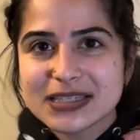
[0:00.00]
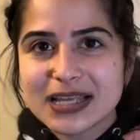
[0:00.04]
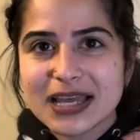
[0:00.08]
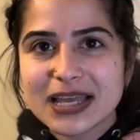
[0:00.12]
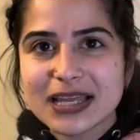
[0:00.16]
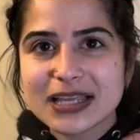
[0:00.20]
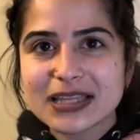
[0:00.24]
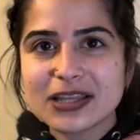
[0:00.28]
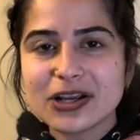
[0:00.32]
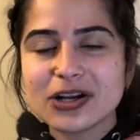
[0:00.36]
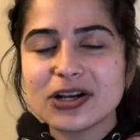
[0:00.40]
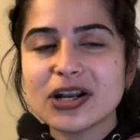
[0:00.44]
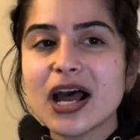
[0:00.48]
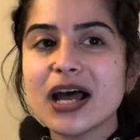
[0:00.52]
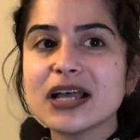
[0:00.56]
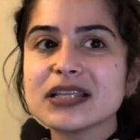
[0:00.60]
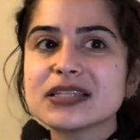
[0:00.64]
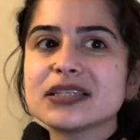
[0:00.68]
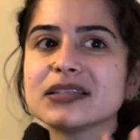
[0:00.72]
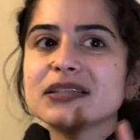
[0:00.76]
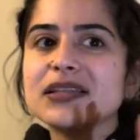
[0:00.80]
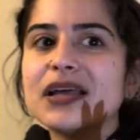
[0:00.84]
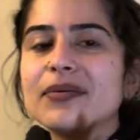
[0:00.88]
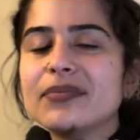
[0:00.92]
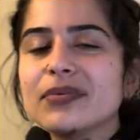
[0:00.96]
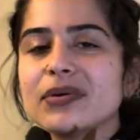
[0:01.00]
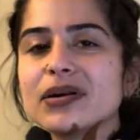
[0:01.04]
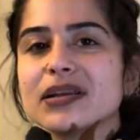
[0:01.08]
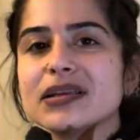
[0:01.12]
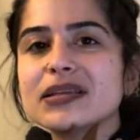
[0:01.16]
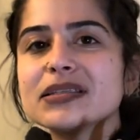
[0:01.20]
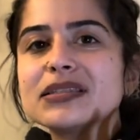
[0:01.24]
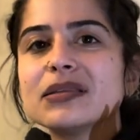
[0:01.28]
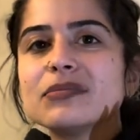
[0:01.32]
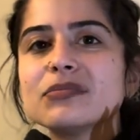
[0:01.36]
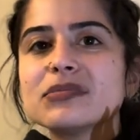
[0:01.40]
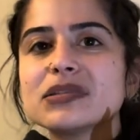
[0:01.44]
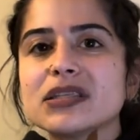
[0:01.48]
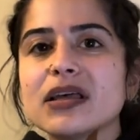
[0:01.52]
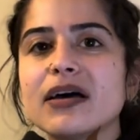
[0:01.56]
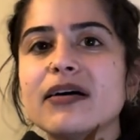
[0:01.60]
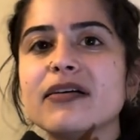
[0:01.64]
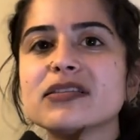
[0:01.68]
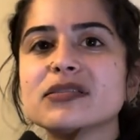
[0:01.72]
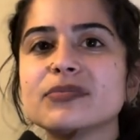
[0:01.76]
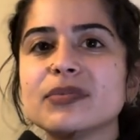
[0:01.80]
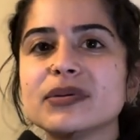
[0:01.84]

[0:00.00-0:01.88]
Like, they're not celebrities themselves,